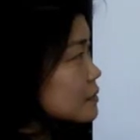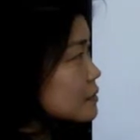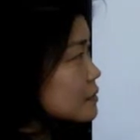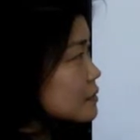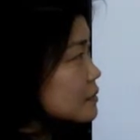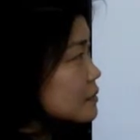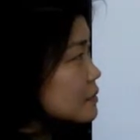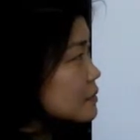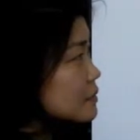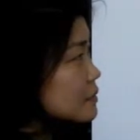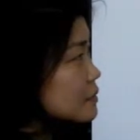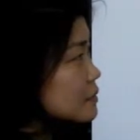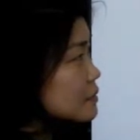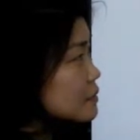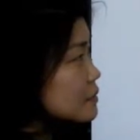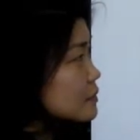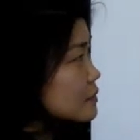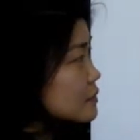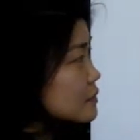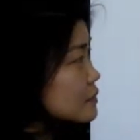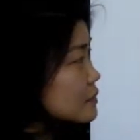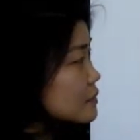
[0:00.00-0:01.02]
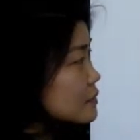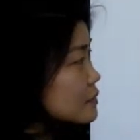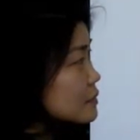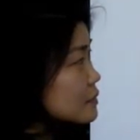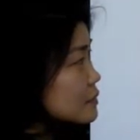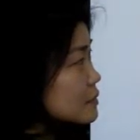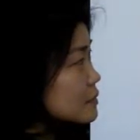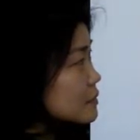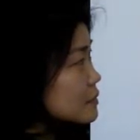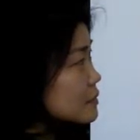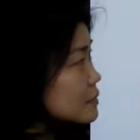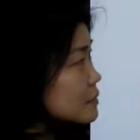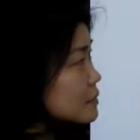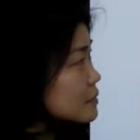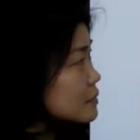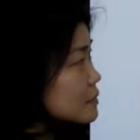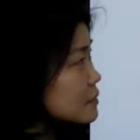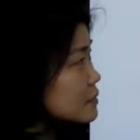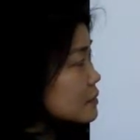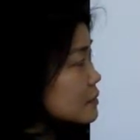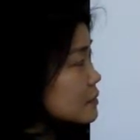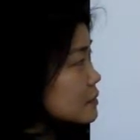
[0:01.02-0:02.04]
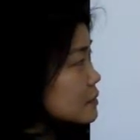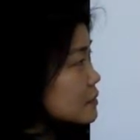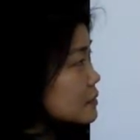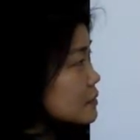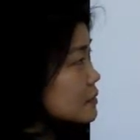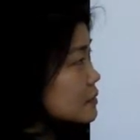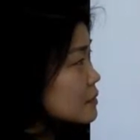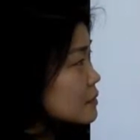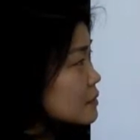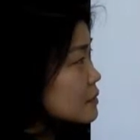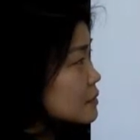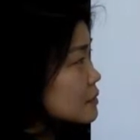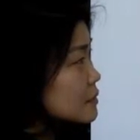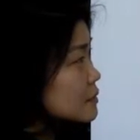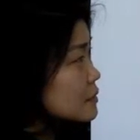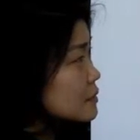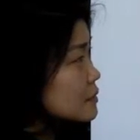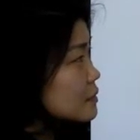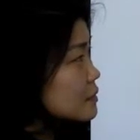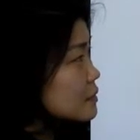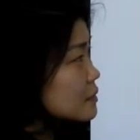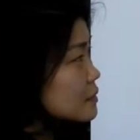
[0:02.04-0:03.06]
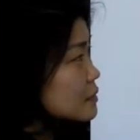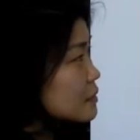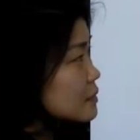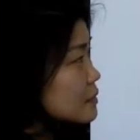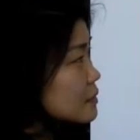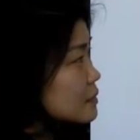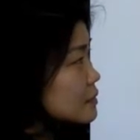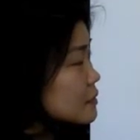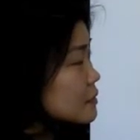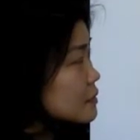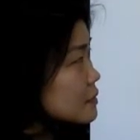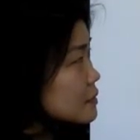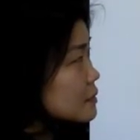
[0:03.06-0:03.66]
(not speaking)